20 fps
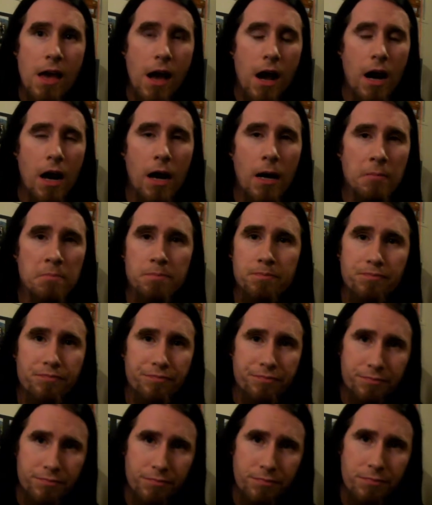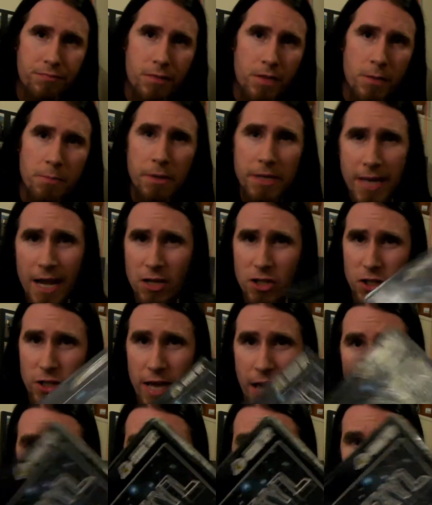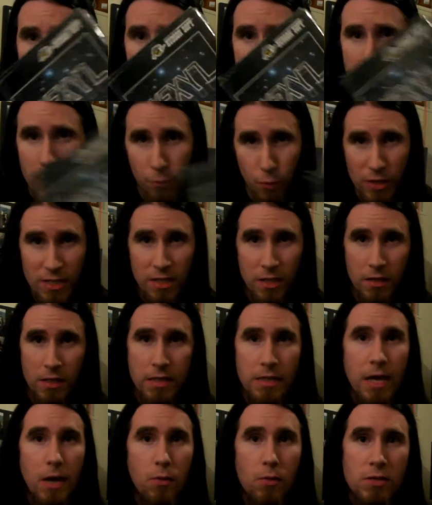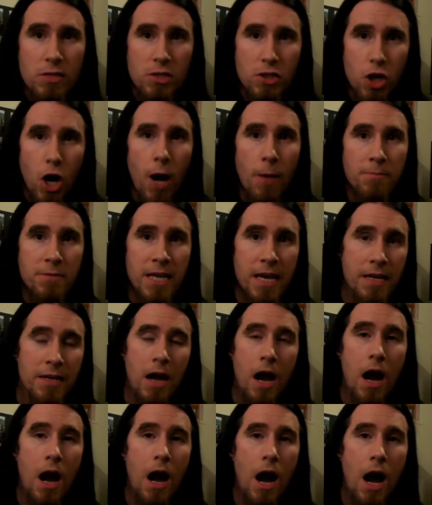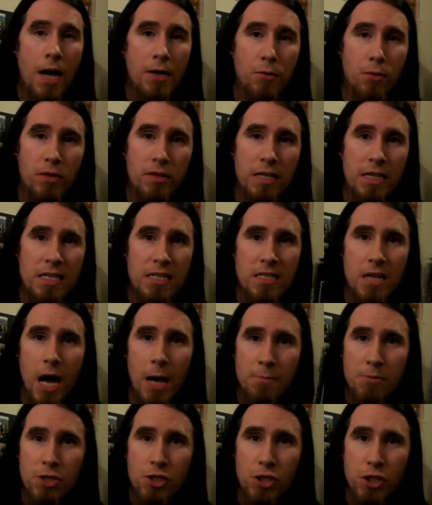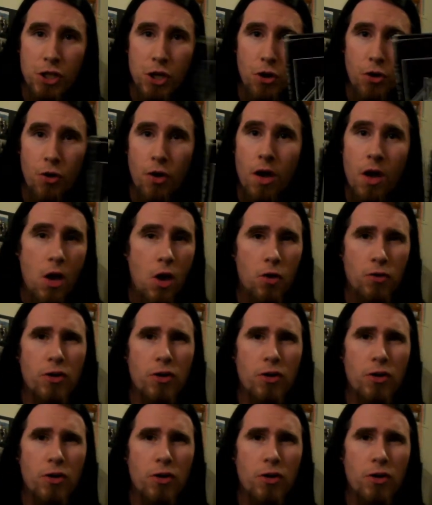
But he actually had one recently that was top 10 unreleased, obscure,